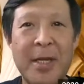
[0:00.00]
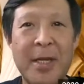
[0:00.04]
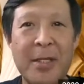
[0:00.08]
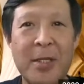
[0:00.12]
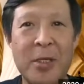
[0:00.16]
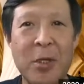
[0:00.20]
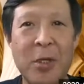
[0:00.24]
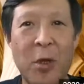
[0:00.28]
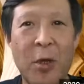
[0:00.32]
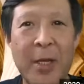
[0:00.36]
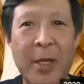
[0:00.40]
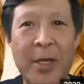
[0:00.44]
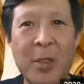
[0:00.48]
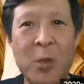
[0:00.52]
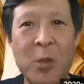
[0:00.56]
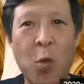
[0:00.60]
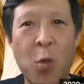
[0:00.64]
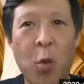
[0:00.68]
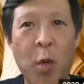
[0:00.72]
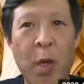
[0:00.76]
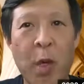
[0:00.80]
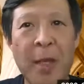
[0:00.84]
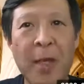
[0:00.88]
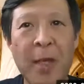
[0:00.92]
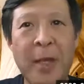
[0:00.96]
So
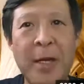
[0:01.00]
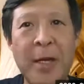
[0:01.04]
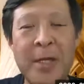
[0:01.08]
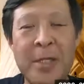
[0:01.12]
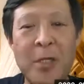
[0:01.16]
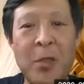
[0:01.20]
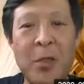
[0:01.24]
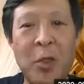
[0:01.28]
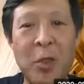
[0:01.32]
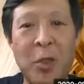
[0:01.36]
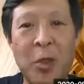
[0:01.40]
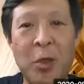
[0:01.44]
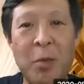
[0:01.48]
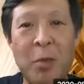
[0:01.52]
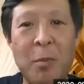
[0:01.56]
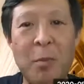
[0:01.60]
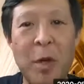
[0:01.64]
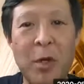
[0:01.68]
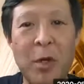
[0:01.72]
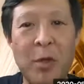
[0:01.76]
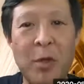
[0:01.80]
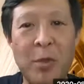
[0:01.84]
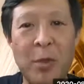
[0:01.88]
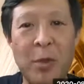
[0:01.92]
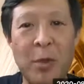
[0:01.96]
lesson 1 and lesson 2
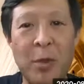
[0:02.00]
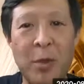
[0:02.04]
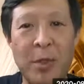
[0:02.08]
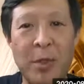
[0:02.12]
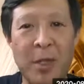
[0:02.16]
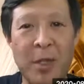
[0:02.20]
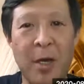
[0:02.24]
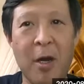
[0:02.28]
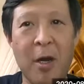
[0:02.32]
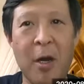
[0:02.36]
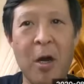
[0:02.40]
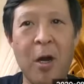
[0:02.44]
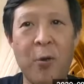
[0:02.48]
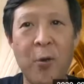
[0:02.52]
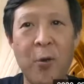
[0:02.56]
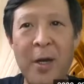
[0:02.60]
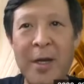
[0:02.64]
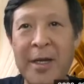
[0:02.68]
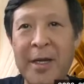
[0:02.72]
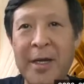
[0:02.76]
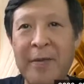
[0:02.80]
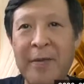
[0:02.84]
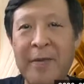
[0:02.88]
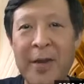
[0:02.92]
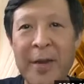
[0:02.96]
modules are
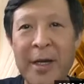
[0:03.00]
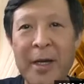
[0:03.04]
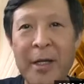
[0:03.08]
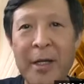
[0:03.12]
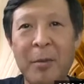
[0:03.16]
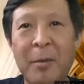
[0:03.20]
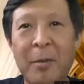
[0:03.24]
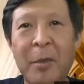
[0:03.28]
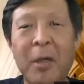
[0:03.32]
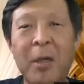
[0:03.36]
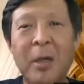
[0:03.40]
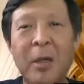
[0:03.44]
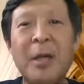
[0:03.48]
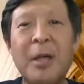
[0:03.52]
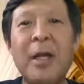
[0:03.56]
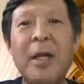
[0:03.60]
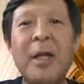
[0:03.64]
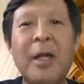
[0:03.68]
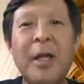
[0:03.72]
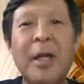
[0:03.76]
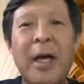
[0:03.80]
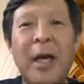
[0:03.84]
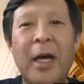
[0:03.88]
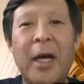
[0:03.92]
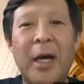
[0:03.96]
already available
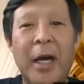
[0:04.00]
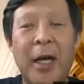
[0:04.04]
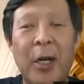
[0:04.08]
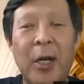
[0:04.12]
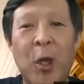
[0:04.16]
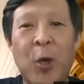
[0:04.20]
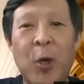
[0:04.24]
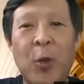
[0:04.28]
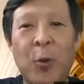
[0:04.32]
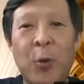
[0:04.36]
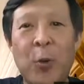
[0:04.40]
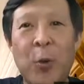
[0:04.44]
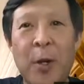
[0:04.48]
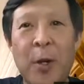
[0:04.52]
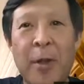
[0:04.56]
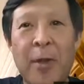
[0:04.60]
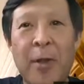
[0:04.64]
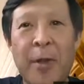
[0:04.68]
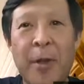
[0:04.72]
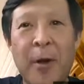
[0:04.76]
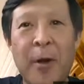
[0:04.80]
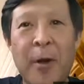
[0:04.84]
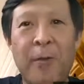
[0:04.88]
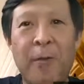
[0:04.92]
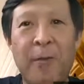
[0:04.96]
along
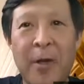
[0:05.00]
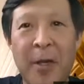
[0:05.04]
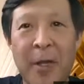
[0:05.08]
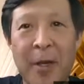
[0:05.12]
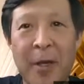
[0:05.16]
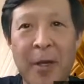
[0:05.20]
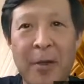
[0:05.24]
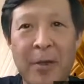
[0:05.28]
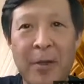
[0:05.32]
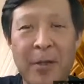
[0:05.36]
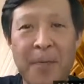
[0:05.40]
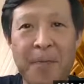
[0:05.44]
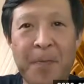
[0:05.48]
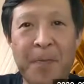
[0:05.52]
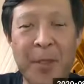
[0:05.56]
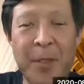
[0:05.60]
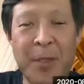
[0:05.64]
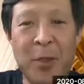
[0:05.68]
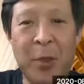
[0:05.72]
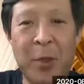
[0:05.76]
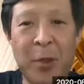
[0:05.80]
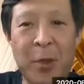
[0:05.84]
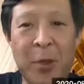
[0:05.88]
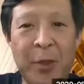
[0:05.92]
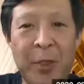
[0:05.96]
with their videos,
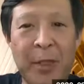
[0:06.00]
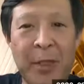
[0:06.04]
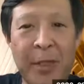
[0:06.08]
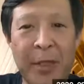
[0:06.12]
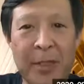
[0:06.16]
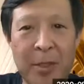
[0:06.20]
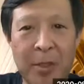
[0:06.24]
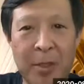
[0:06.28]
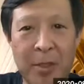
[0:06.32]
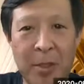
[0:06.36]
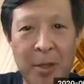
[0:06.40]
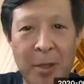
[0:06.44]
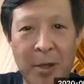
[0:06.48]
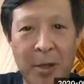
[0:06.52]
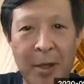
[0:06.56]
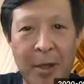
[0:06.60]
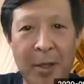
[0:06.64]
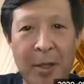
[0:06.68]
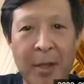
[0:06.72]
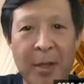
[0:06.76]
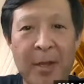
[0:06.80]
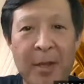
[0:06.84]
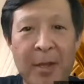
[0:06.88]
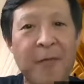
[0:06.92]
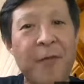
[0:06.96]
so you can get
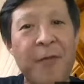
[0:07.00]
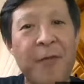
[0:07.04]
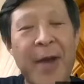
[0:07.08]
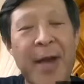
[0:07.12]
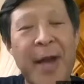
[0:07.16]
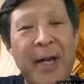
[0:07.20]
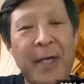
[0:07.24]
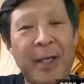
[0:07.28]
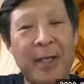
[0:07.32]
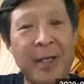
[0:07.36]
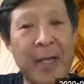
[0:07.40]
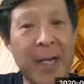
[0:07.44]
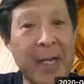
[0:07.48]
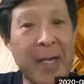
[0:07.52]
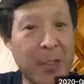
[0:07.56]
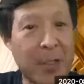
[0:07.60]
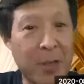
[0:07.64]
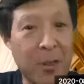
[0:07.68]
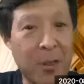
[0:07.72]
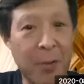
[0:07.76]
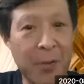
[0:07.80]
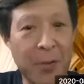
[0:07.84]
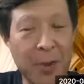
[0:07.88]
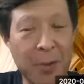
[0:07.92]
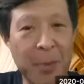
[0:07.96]
started. And in fact, that's
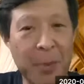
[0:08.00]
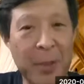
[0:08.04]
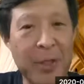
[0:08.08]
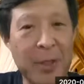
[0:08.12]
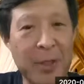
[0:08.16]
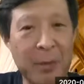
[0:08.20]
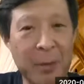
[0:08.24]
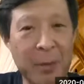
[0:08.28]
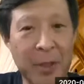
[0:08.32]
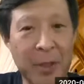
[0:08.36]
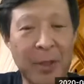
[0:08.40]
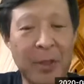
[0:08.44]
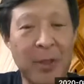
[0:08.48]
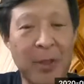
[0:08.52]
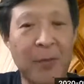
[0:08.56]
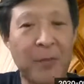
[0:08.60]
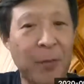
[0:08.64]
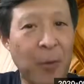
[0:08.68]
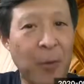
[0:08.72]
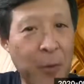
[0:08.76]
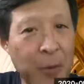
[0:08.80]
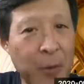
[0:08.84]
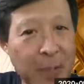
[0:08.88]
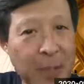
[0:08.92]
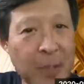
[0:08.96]
your responsibility
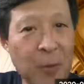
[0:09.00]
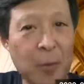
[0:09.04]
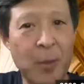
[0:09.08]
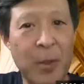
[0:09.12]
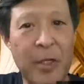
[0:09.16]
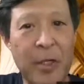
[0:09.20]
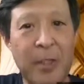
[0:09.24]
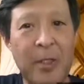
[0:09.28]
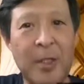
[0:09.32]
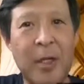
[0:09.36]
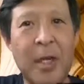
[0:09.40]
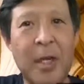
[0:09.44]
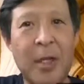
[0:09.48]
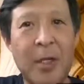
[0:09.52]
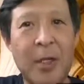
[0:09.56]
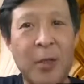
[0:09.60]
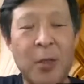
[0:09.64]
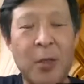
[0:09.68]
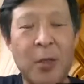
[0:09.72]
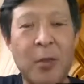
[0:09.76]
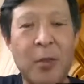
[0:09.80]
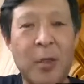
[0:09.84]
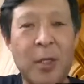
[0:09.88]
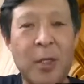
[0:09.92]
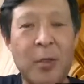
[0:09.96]
for this week,
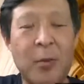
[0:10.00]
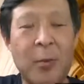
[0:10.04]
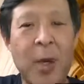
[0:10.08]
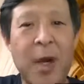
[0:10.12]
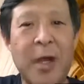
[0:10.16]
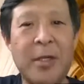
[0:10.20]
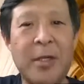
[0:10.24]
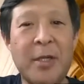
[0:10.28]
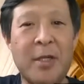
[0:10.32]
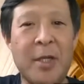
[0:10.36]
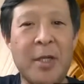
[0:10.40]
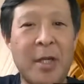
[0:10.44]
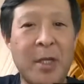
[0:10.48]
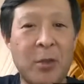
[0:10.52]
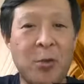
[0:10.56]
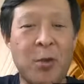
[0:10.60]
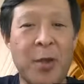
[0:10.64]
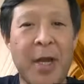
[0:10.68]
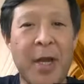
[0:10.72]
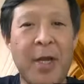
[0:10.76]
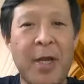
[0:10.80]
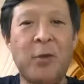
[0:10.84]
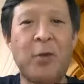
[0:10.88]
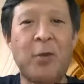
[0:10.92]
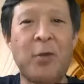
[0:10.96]
to watch
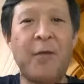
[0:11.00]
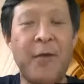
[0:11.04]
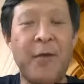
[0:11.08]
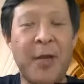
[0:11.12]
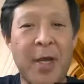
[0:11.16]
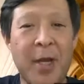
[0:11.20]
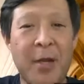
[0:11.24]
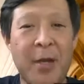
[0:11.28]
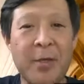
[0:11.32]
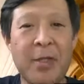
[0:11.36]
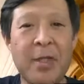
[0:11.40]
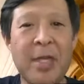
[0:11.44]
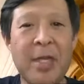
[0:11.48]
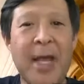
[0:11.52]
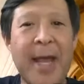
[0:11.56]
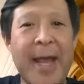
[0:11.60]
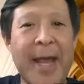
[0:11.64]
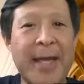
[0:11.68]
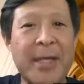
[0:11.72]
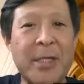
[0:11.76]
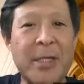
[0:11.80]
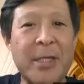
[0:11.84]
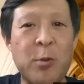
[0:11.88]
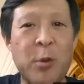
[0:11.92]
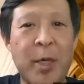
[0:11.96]
introductory videos
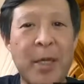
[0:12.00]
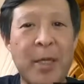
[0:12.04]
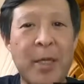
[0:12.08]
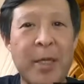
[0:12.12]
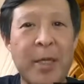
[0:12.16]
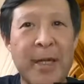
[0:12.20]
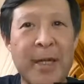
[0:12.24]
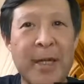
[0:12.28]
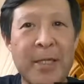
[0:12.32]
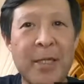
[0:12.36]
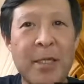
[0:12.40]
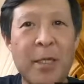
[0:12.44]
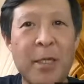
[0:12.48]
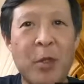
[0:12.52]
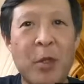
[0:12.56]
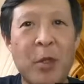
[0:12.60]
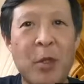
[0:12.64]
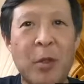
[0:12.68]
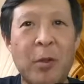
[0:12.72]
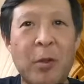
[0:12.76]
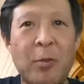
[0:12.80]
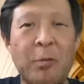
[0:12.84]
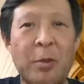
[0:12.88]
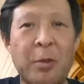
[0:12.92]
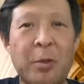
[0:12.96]
as well as to
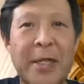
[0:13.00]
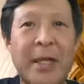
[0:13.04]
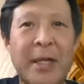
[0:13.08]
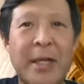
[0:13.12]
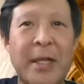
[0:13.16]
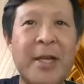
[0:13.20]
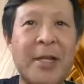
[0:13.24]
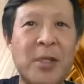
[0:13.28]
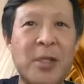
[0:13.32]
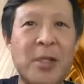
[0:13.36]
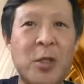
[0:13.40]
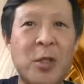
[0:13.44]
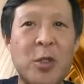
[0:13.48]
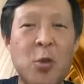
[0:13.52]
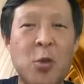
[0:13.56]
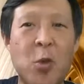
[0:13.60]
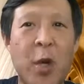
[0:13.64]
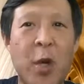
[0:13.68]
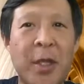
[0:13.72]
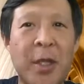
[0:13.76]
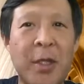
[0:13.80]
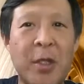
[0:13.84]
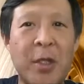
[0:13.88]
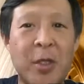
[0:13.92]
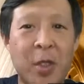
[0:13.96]
complete lessons
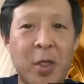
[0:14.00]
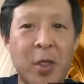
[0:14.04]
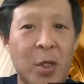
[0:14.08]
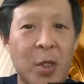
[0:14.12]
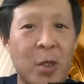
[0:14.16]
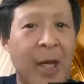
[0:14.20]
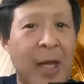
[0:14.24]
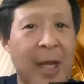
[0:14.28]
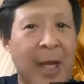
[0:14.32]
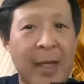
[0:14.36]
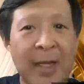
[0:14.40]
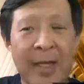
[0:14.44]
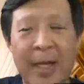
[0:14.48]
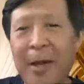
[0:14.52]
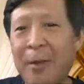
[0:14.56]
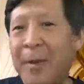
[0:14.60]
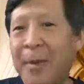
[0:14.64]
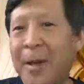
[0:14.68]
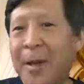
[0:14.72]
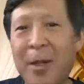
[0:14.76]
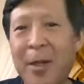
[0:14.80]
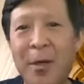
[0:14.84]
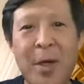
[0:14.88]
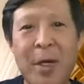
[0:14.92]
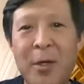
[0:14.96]
1 and 2. And now,
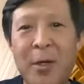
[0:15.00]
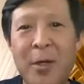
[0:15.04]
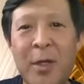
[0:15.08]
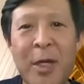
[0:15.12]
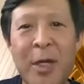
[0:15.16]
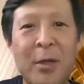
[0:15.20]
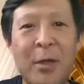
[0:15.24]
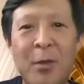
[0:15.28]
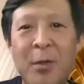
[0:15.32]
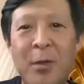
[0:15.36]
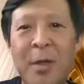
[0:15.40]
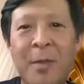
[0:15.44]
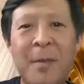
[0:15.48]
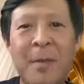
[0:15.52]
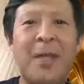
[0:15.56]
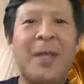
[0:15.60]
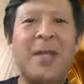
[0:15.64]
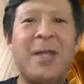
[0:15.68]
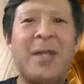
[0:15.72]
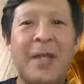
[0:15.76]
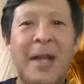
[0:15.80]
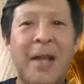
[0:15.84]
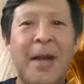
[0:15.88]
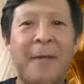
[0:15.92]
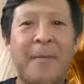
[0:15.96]
by the way, you can do them
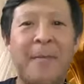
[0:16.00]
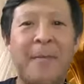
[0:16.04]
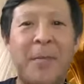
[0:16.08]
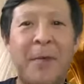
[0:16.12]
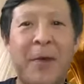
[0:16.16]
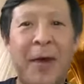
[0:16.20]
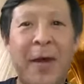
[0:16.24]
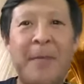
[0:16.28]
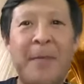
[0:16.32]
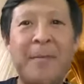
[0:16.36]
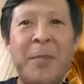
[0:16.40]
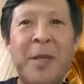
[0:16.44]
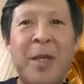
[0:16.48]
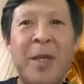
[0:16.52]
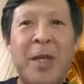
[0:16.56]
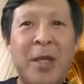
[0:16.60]
anytime, right?